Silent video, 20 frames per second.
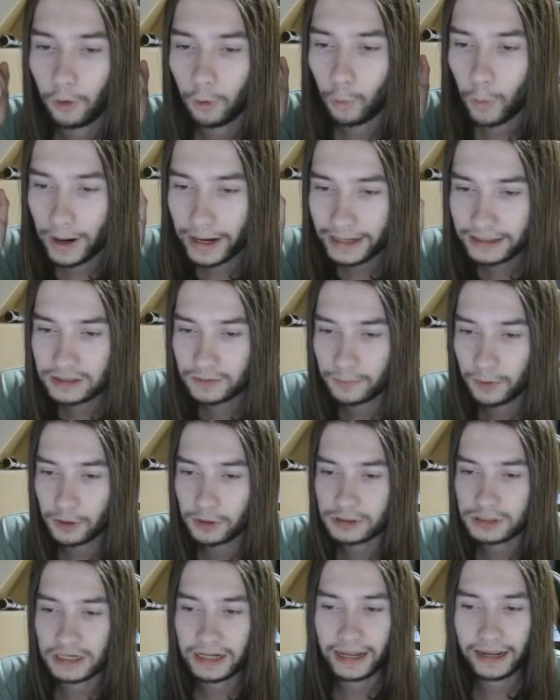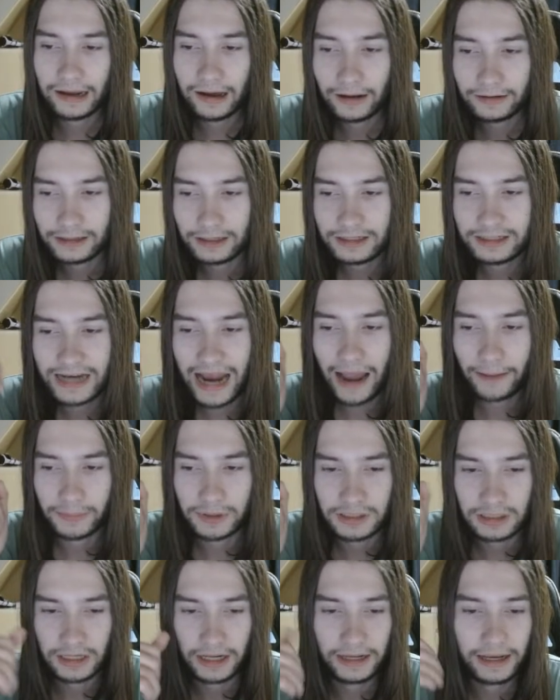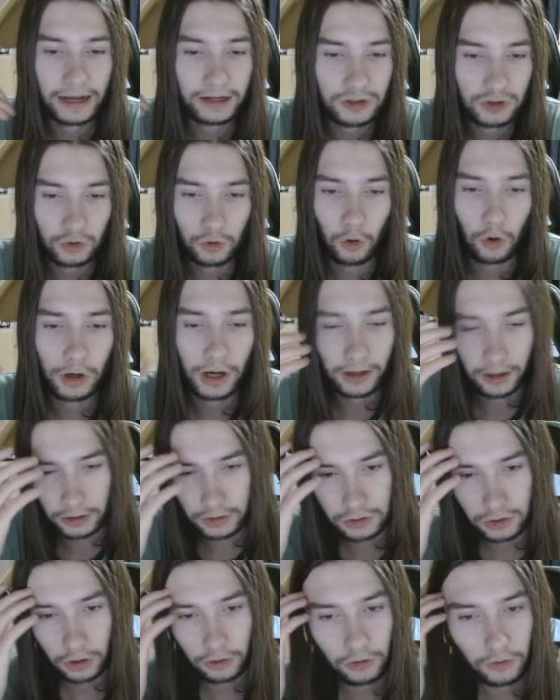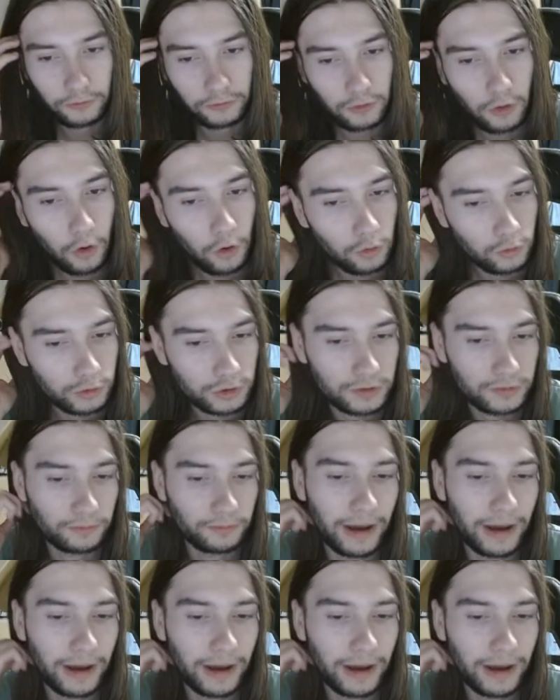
Winning the Bundesliga, the Champions League, and scoring a ton of goals.